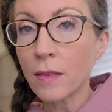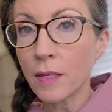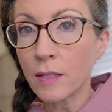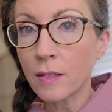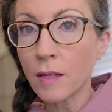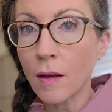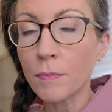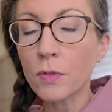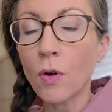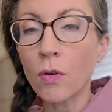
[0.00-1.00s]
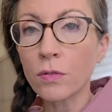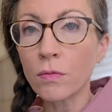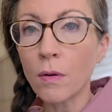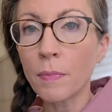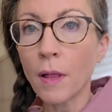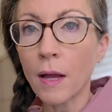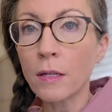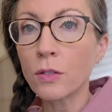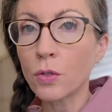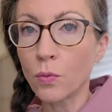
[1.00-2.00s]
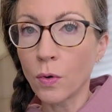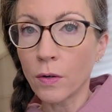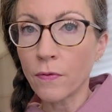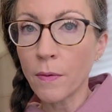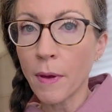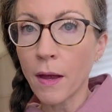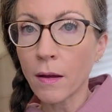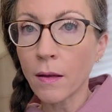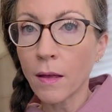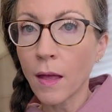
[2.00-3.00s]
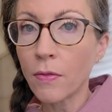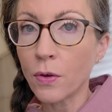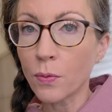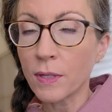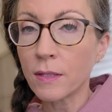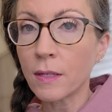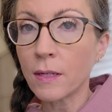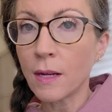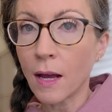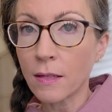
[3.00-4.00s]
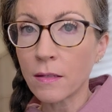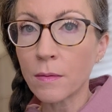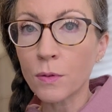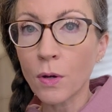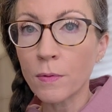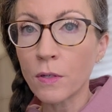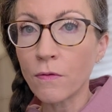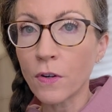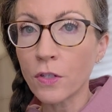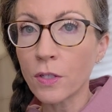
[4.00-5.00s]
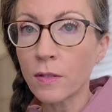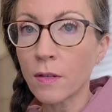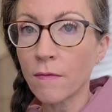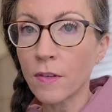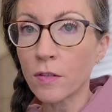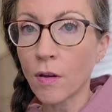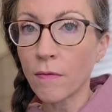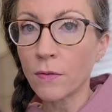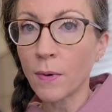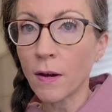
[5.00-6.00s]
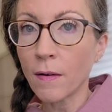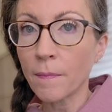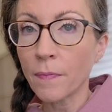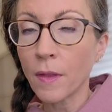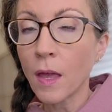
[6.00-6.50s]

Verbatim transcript: These steps also apply to Word for Mac and the recent non-subscription versions of the software.